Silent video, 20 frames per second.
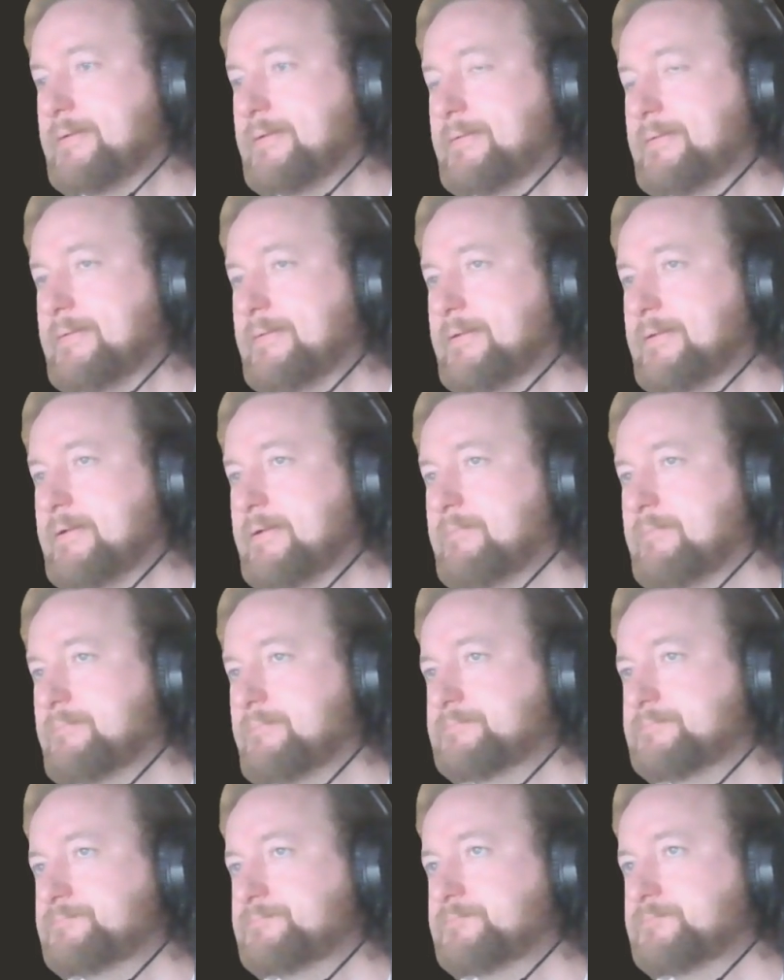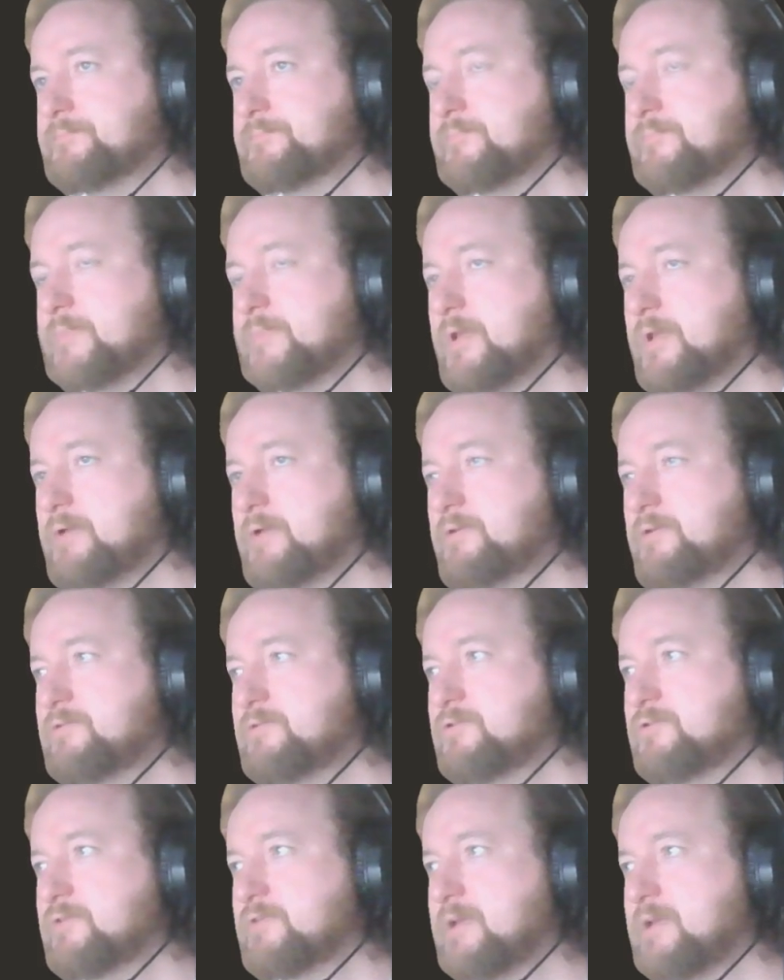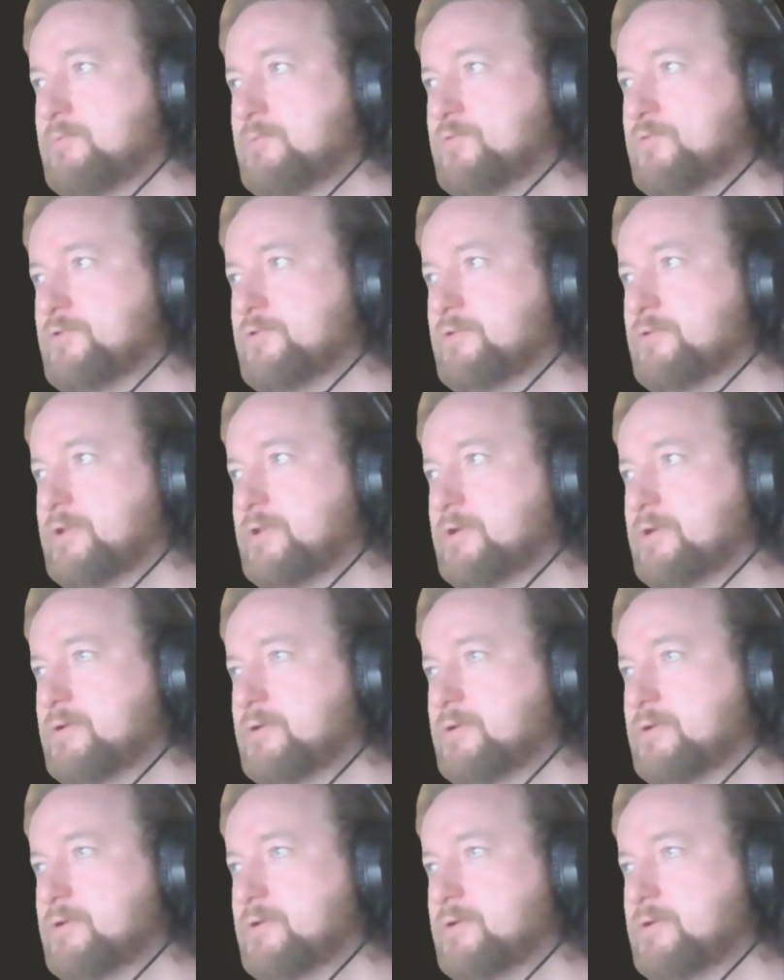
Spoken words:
And this is just game over, I think.